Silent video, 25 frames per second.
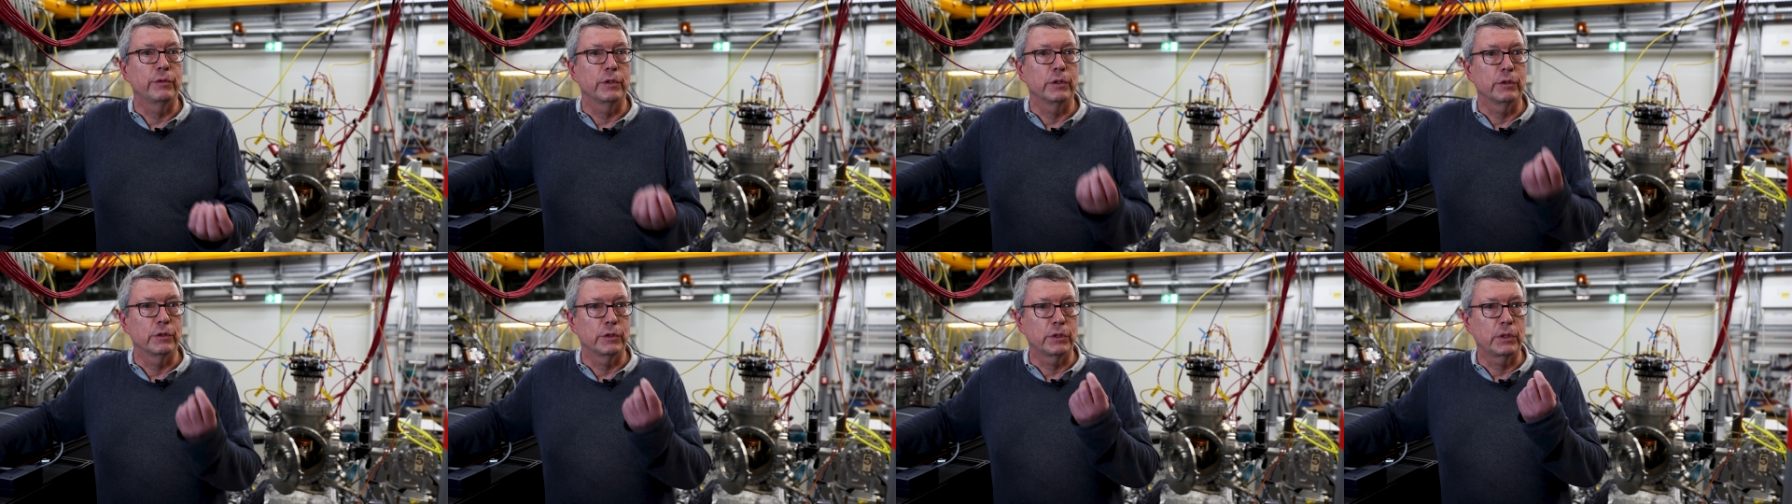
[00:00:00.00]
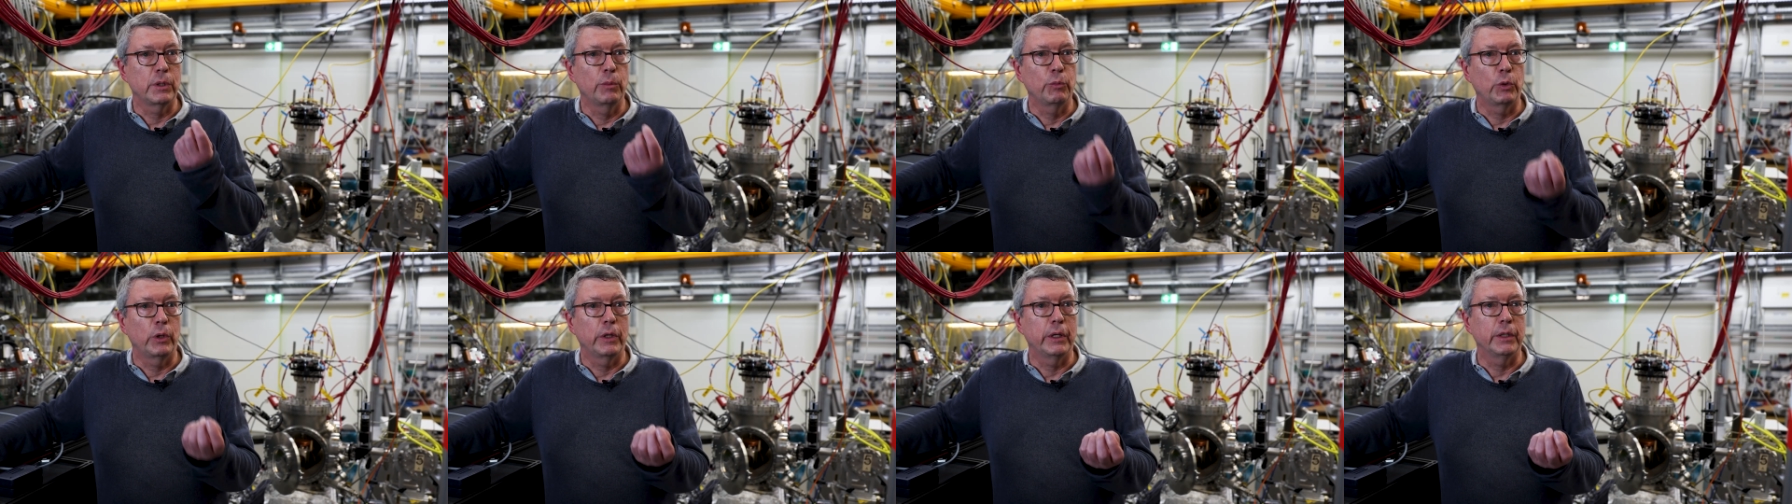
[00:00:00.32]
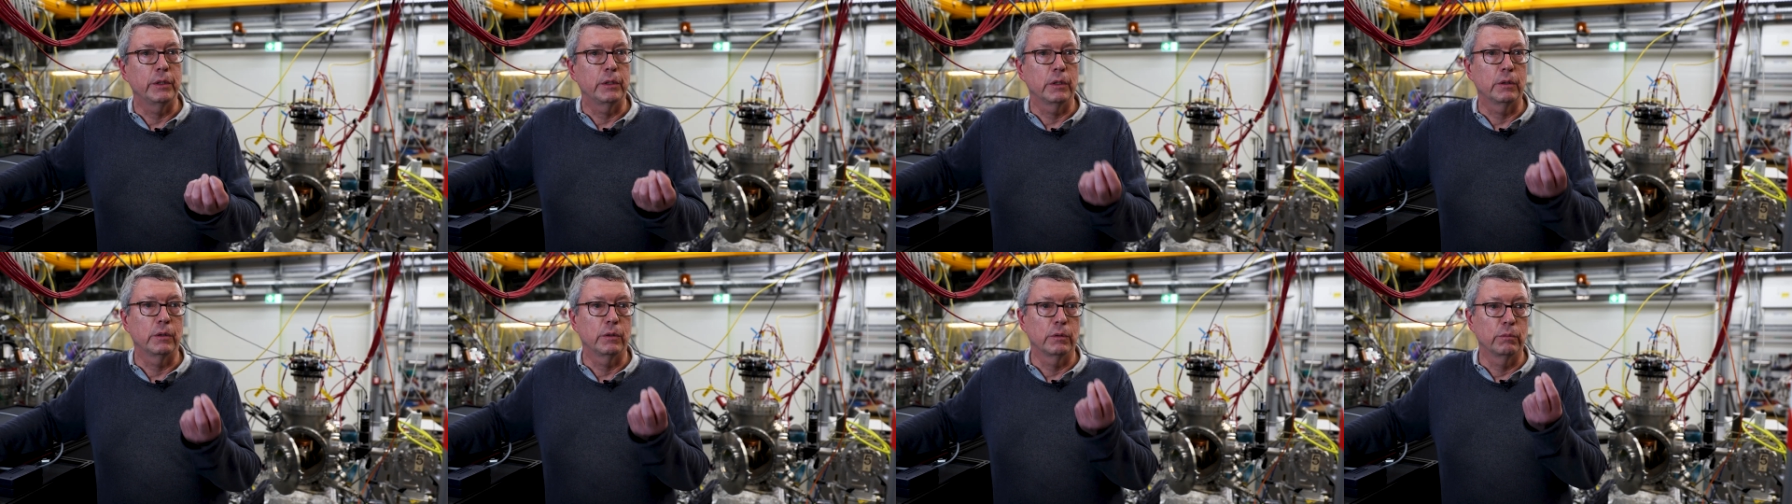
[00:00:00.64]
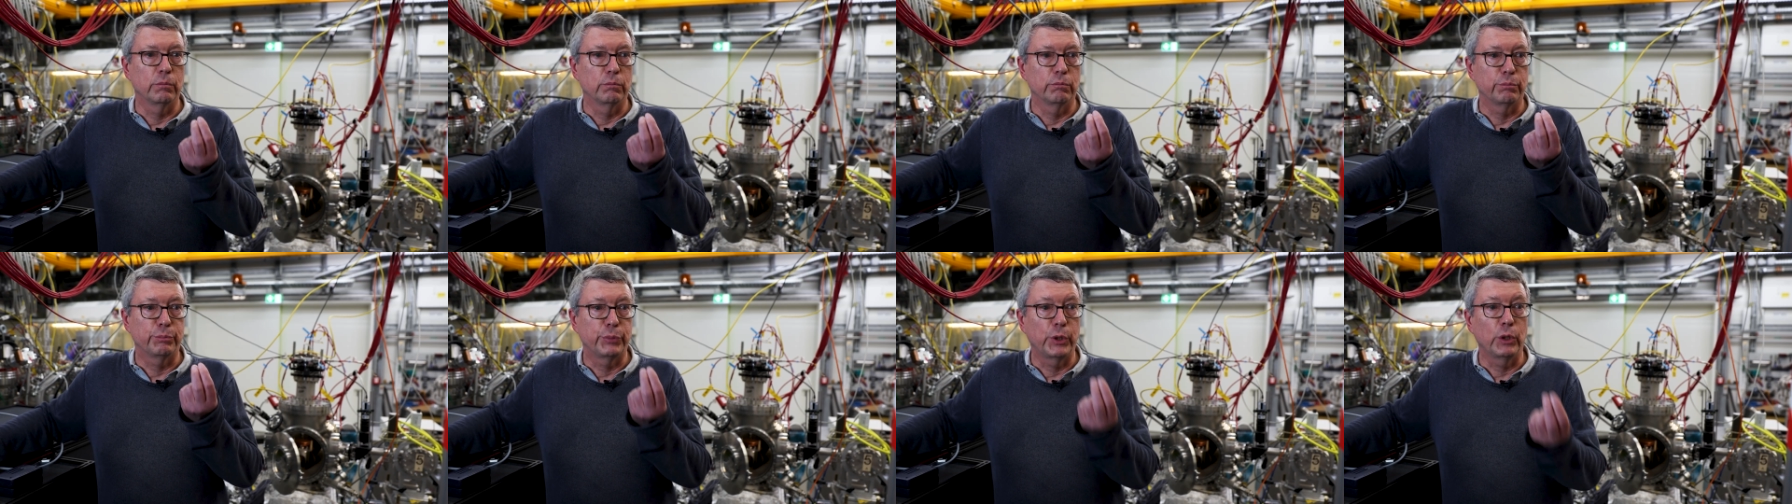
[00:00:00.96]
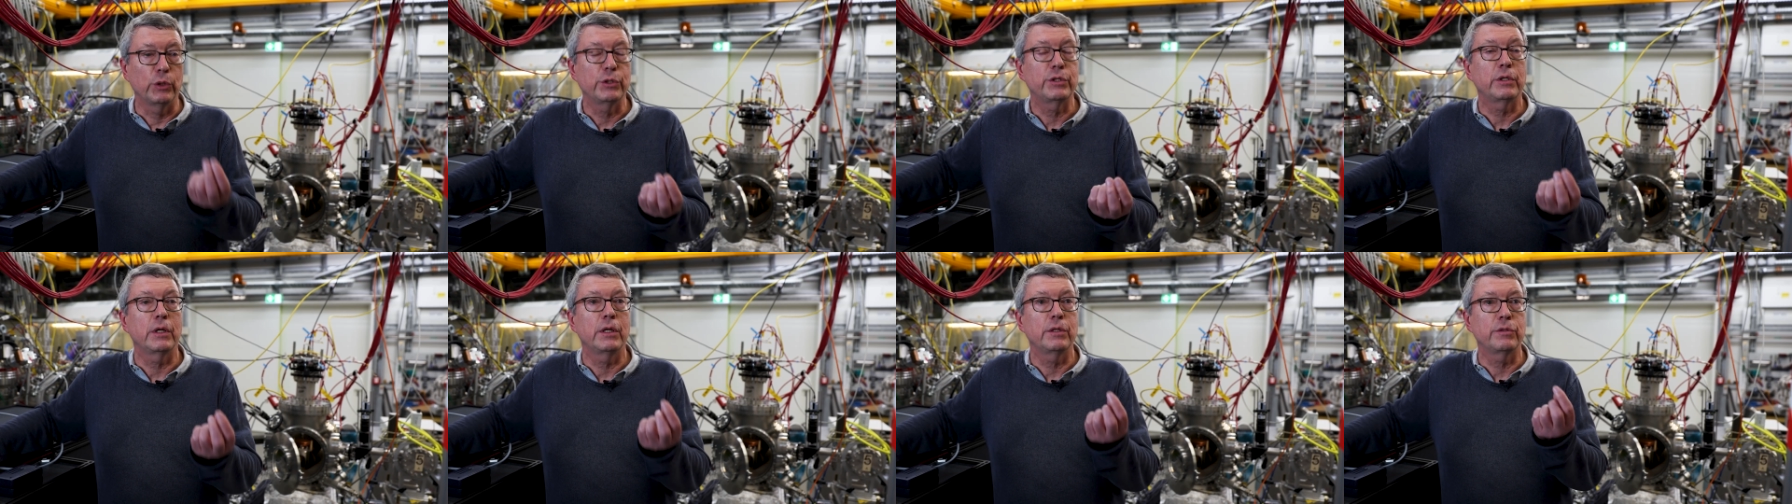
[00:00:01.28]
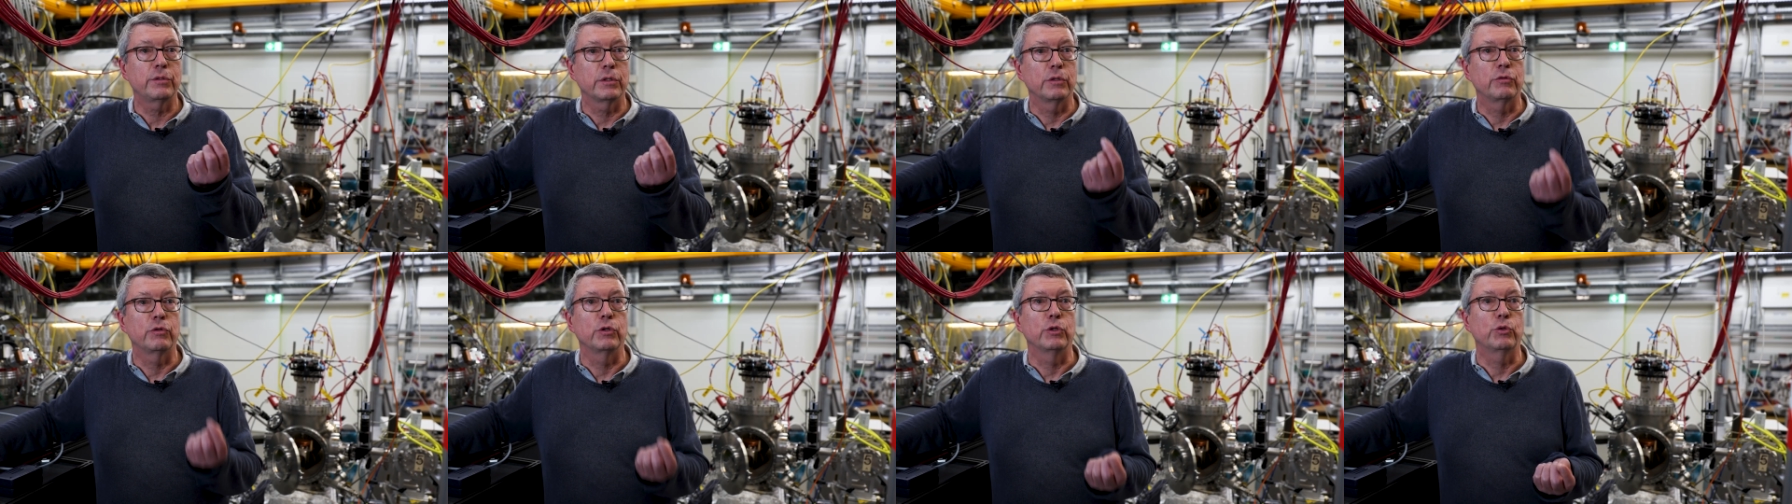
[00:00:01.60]
the stimulated
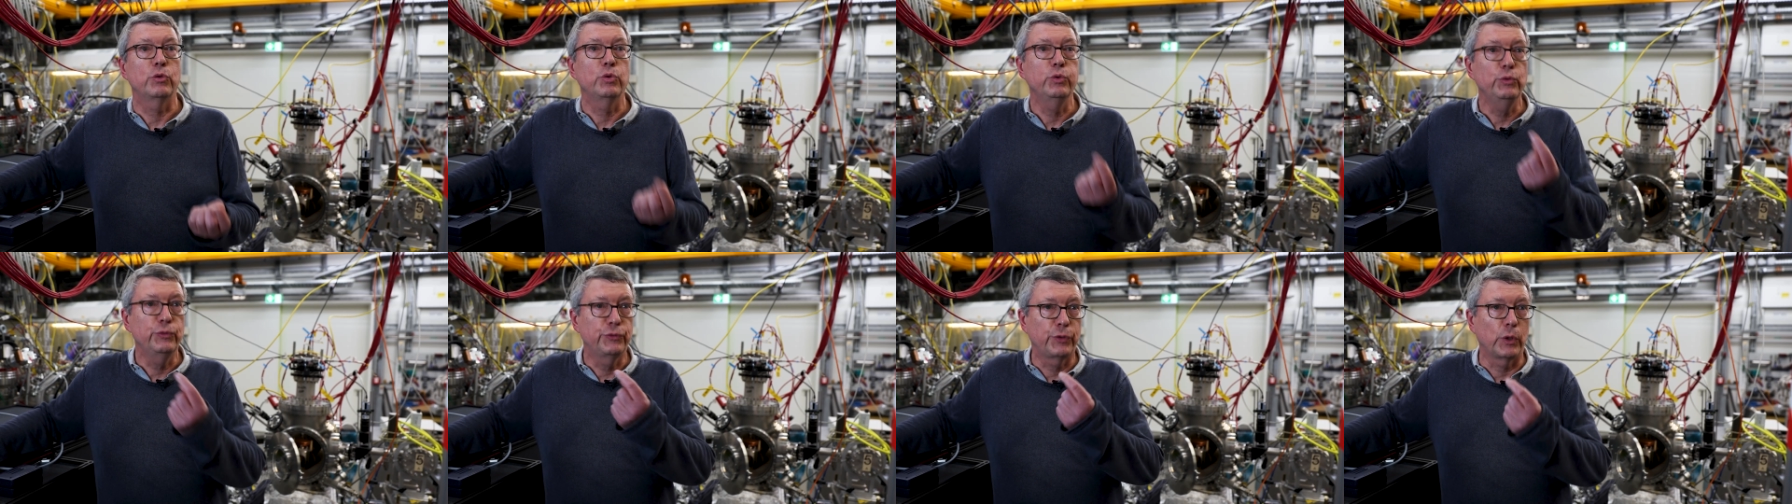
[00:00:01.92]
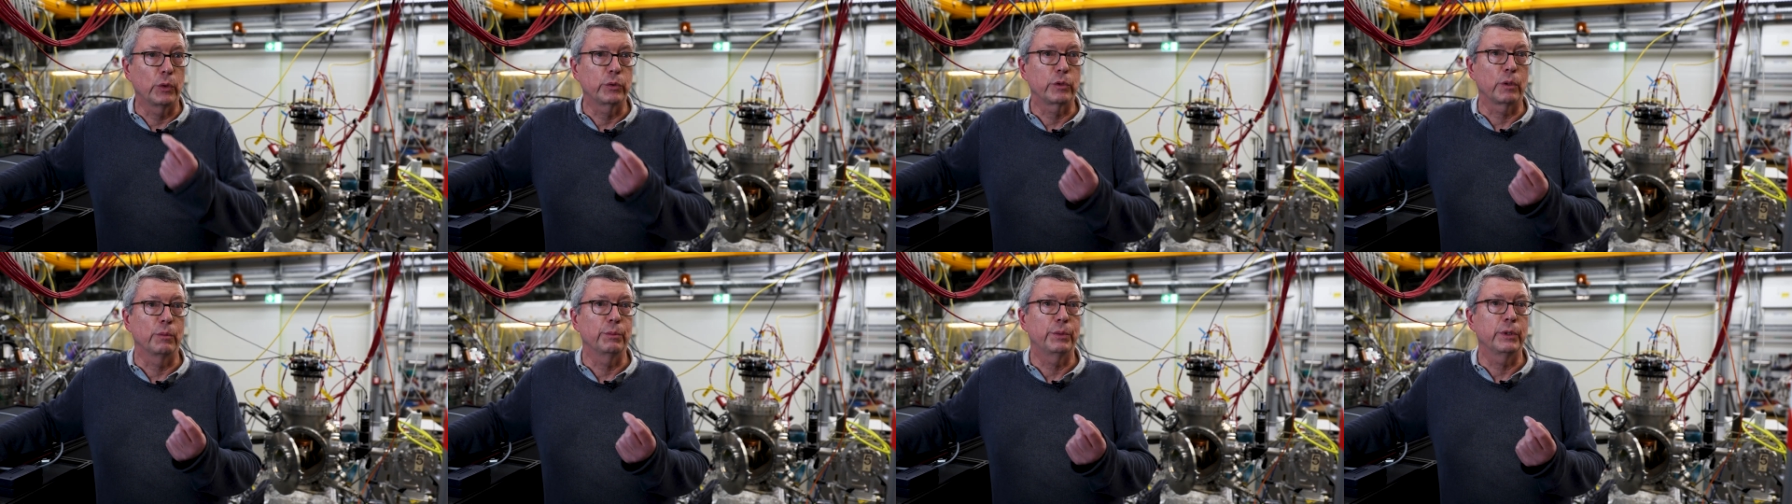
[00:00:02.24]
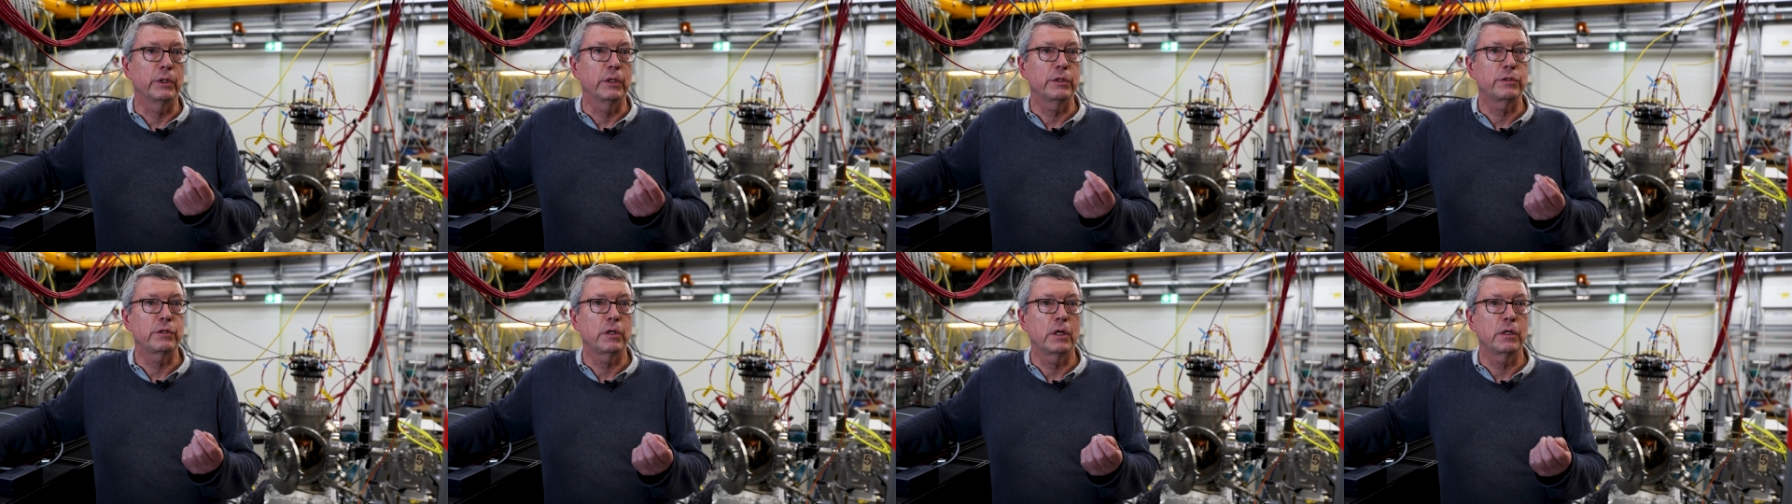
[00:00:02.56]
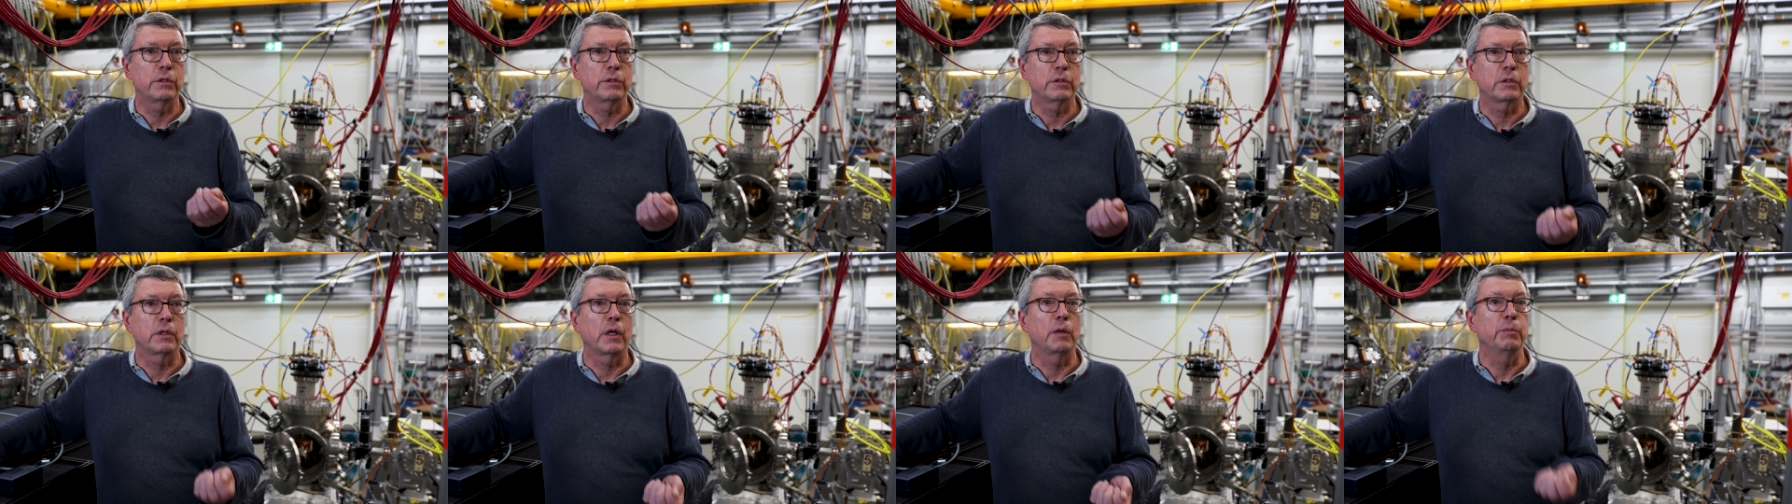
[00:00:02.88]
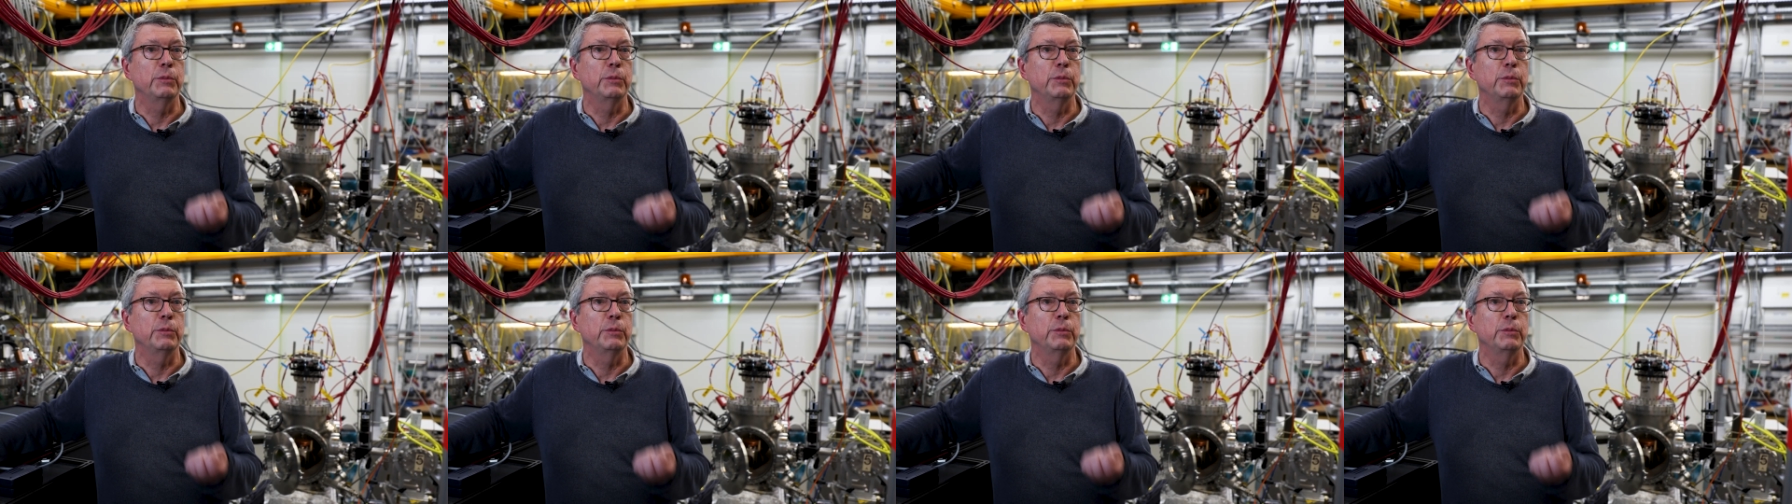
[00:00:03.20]
process is a two-photon process.